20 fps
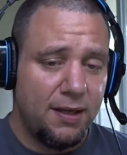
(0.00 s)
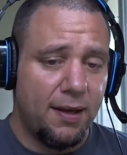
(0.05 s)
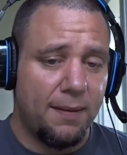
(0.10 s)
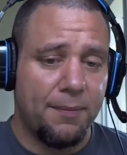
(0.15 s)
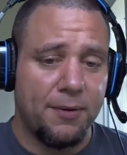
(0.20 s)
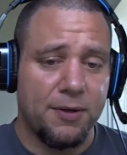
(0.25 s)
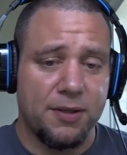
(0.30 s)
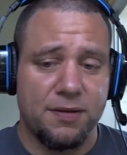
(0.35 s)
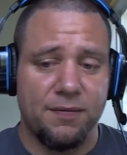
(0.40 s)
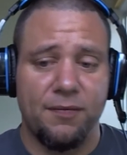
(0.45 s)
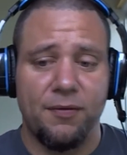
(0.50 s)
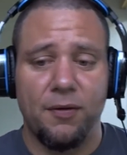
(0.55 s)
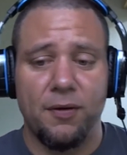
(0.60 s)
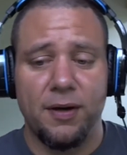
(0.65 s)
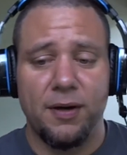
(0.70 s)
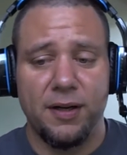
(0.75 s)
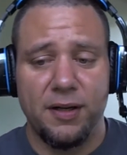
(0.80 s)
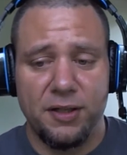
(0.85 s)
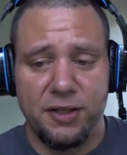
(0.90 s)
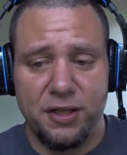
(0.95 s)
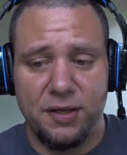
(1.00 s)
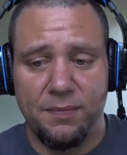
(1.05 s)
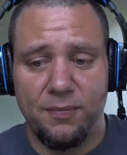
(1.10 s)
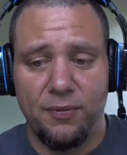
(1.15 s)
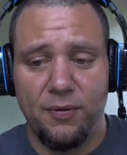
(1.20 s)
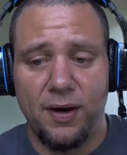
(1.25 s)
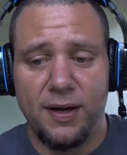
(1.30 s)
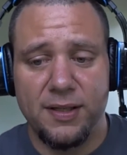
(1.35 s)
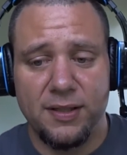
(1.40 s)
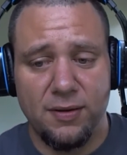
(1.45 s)
and push them forward at a cheap
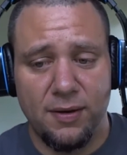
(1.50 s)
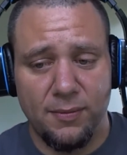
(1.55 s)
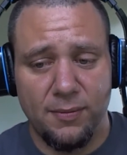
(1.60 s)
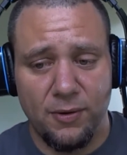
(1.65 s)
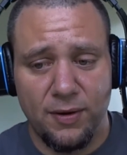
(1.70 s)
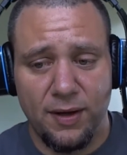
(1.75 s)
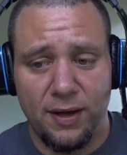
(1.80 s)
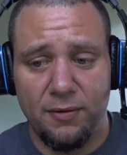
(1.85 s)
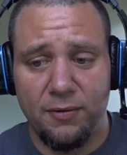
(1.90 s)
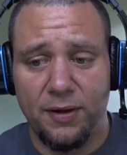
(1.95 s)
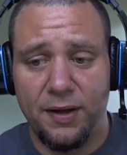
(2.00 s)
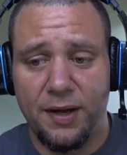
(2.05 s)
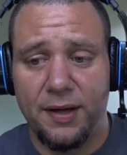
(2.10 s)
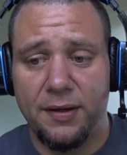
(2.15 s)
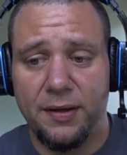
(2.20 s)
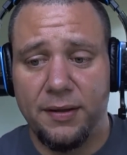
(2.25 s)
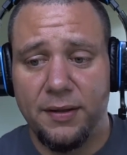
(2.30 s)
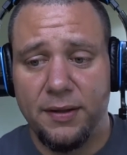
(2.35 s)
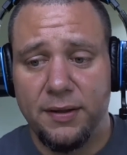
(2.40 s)
price. So I'm okay with that.